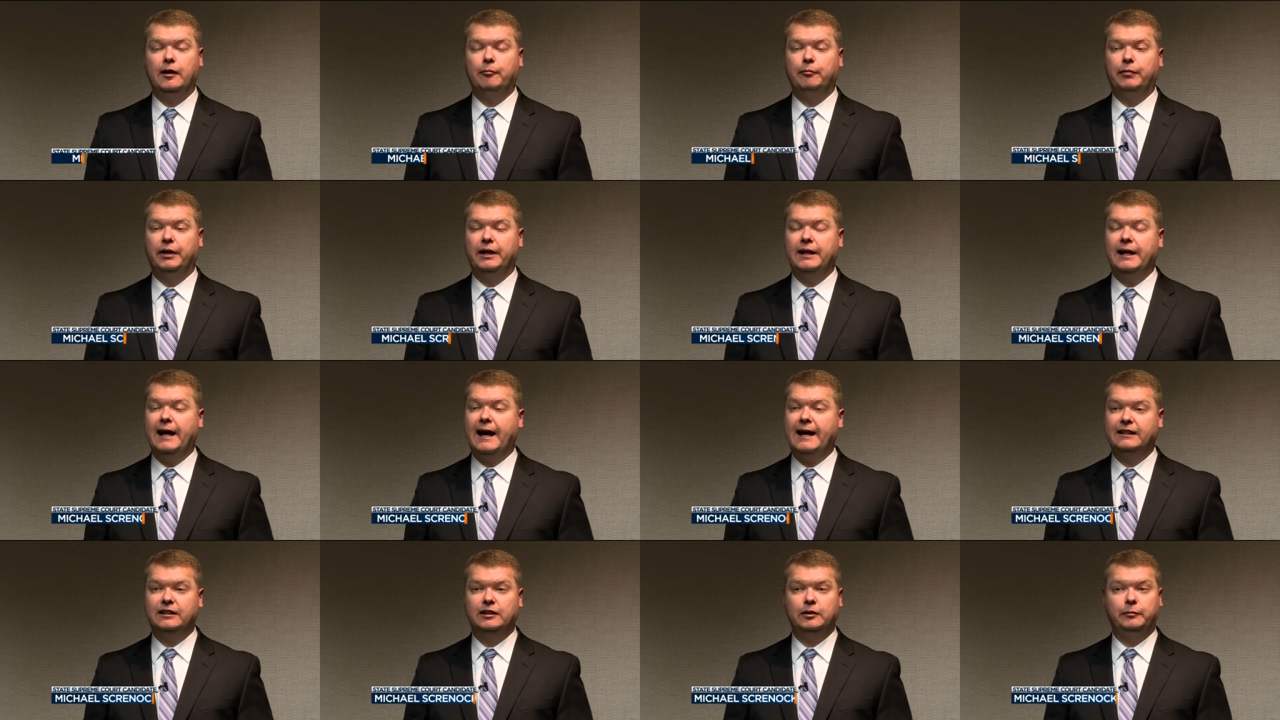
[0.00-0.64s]
but
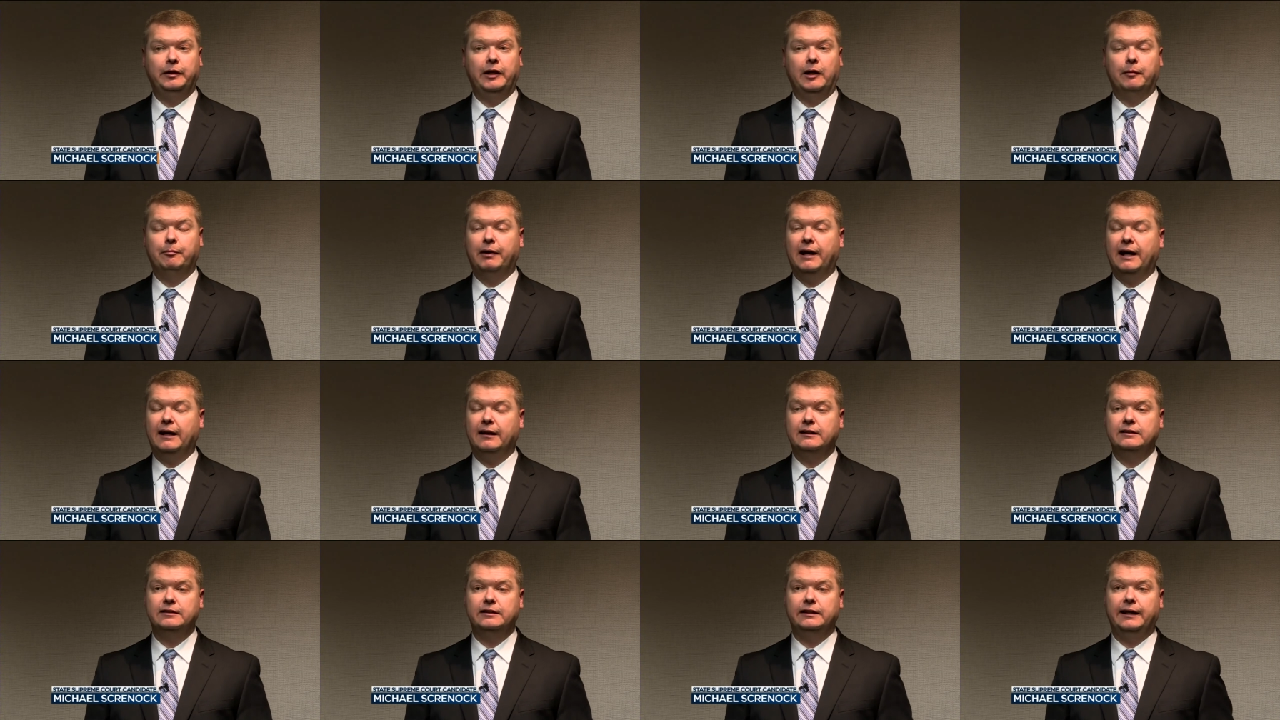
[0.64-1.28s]
not to be a
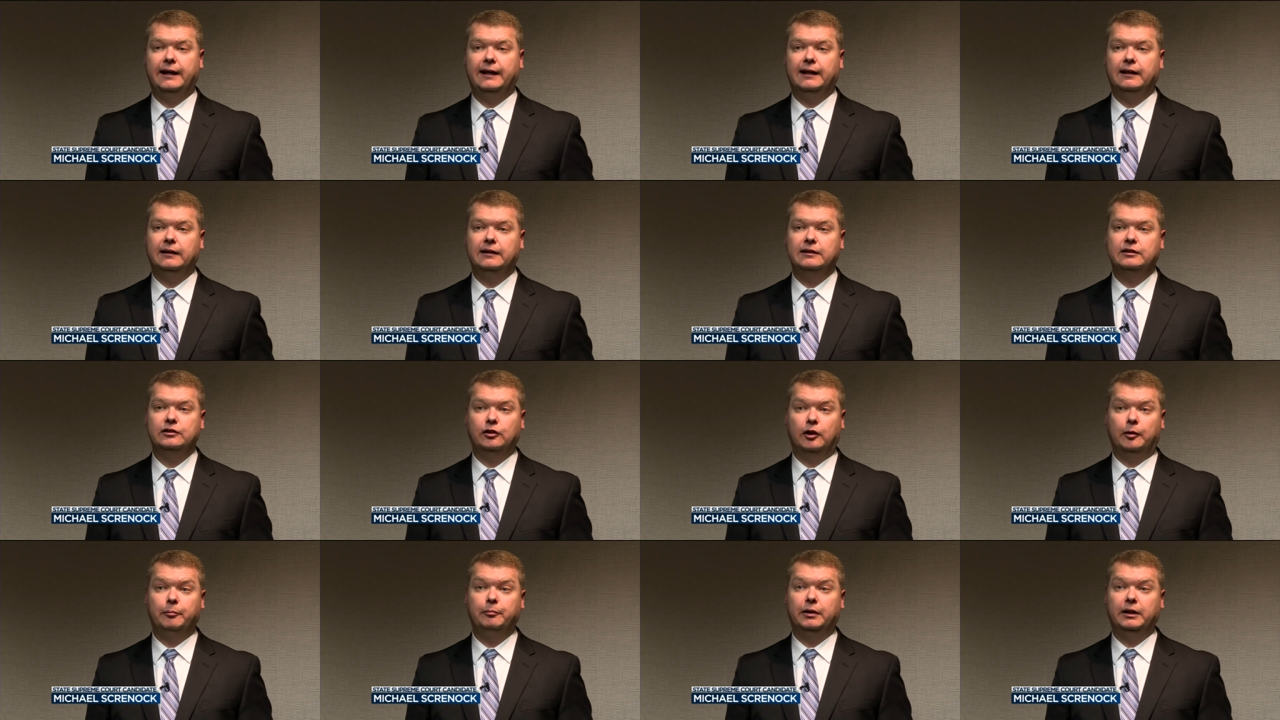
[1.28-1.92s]
policy
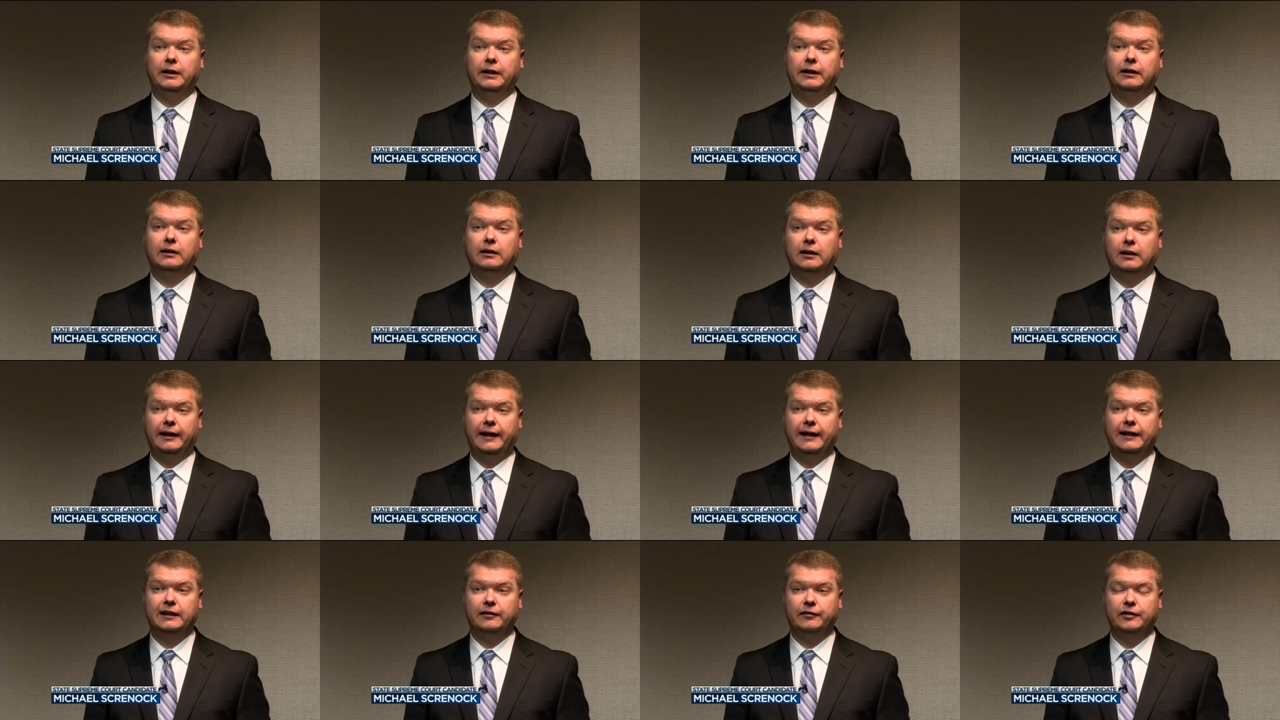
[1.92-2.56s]
analyst or a political
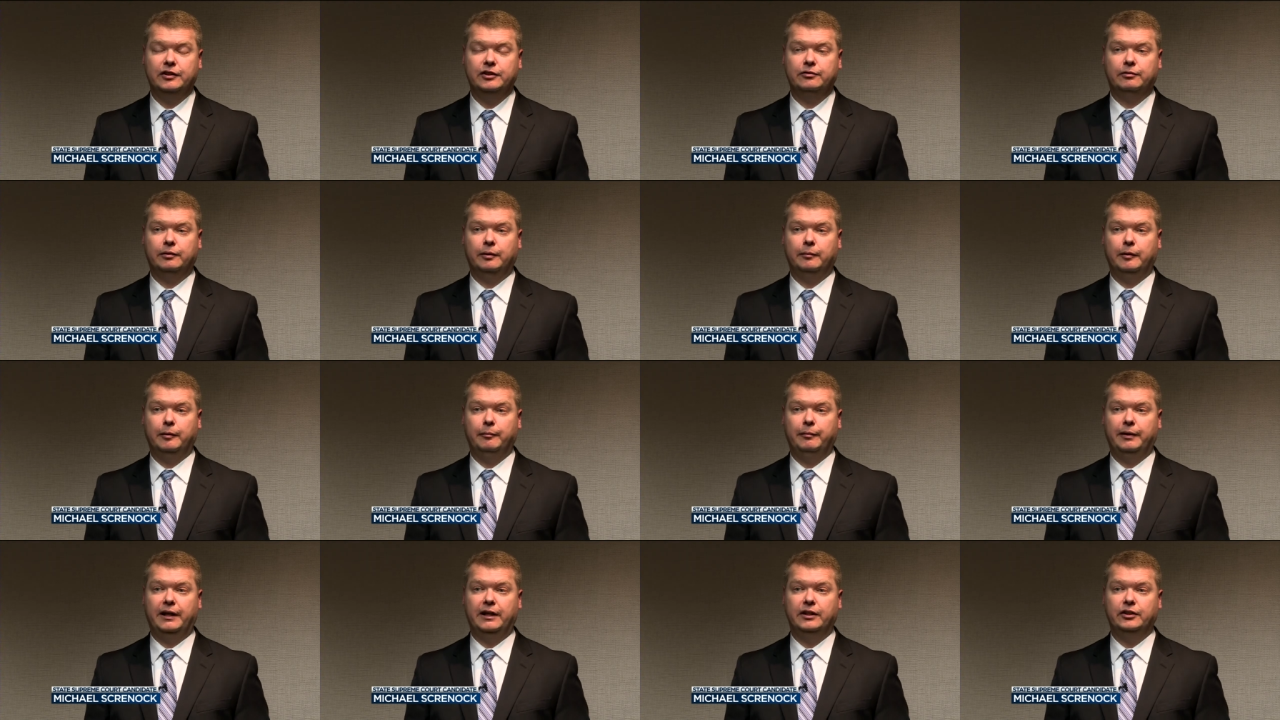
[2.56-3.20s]
activist from
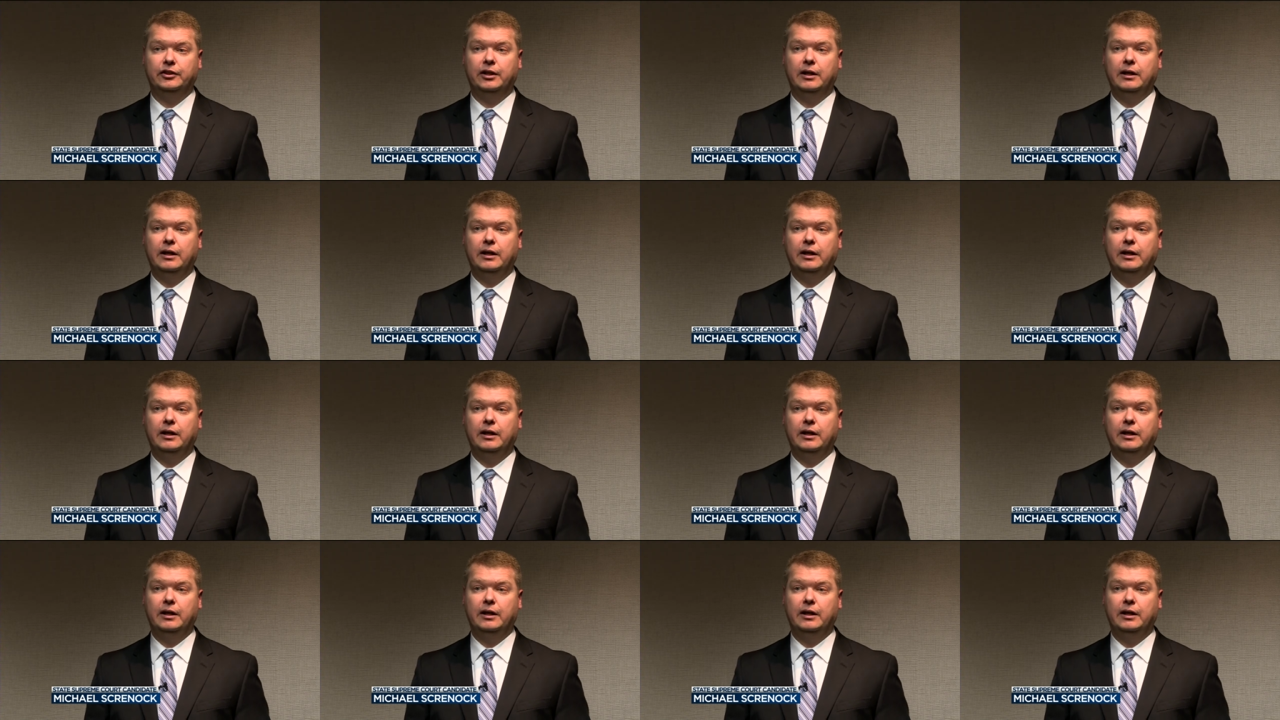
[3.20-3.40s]
the bench.